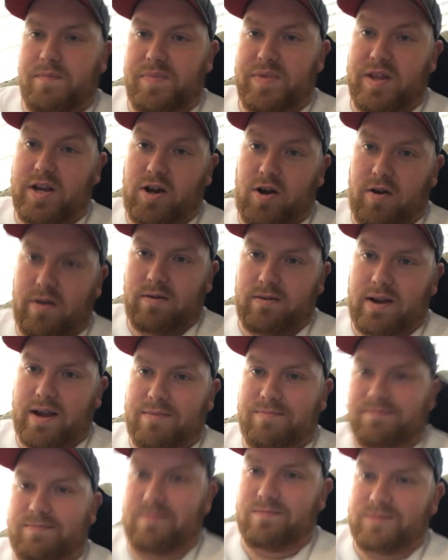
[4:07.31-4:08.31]
the Cardinal
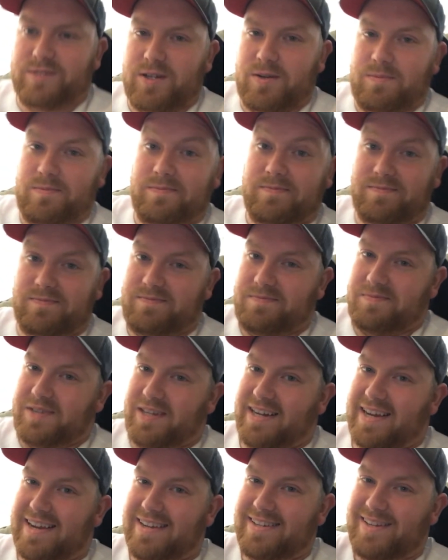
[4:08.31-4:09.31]
game. So,
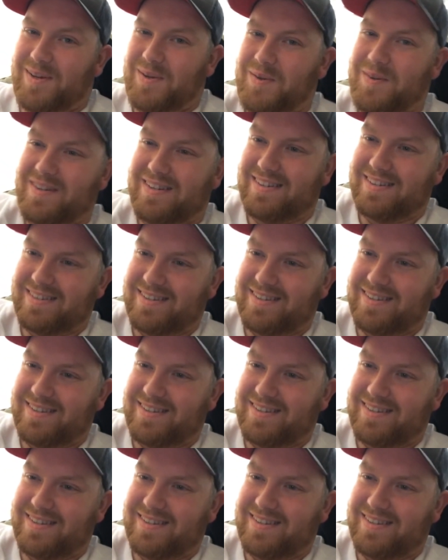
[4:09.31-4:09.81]
see you guys soon.